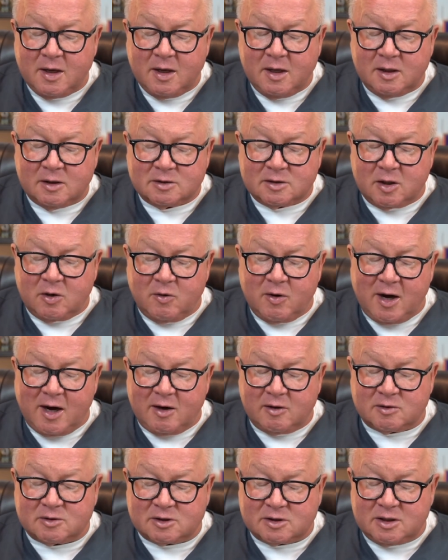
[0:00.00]
So I
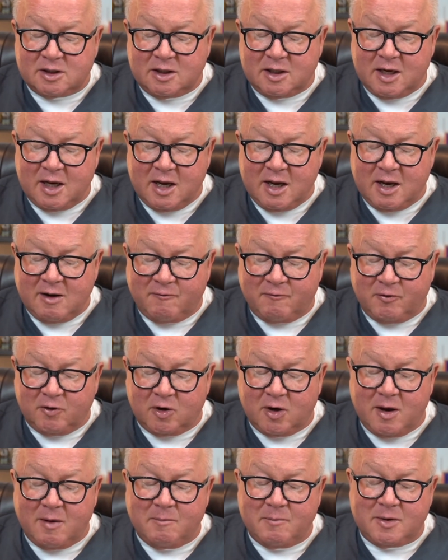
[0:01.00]
don't see a, a
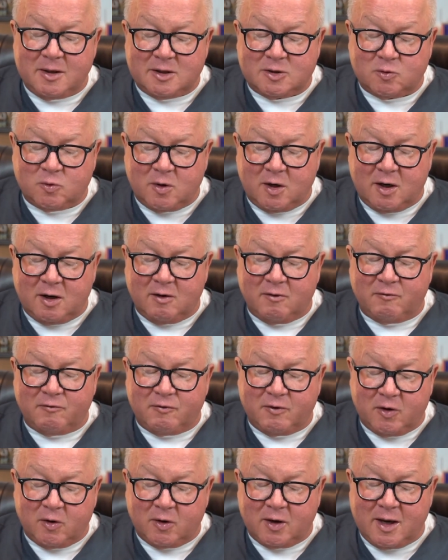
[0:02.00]
full-on B12
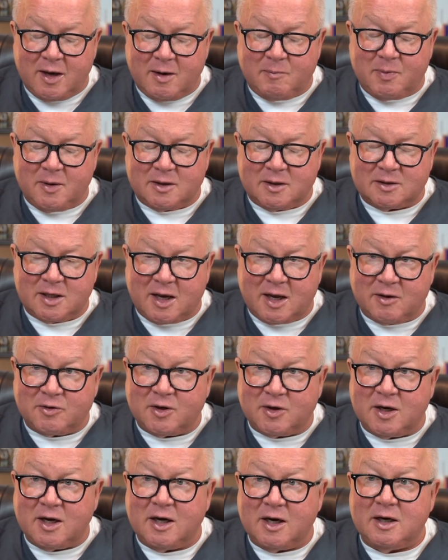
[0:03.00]
folate
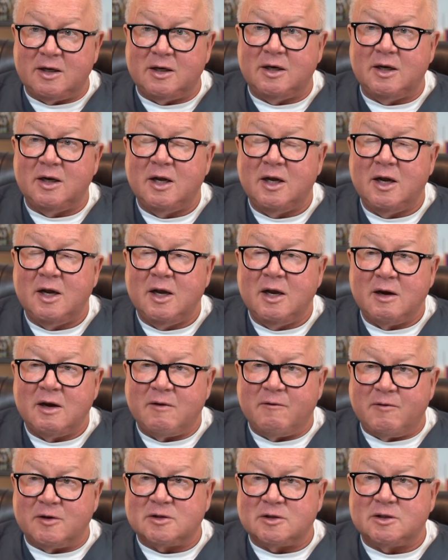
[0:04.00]
pantothenate
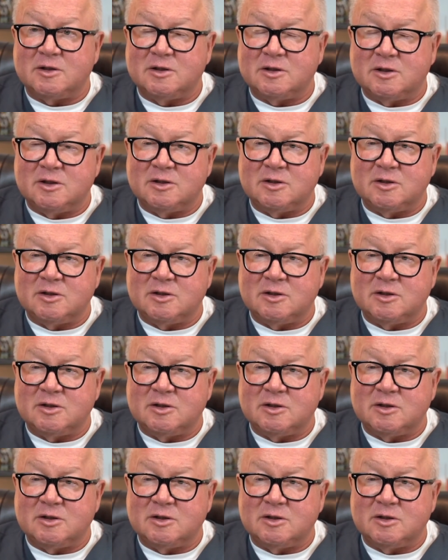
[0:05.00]
deficiency.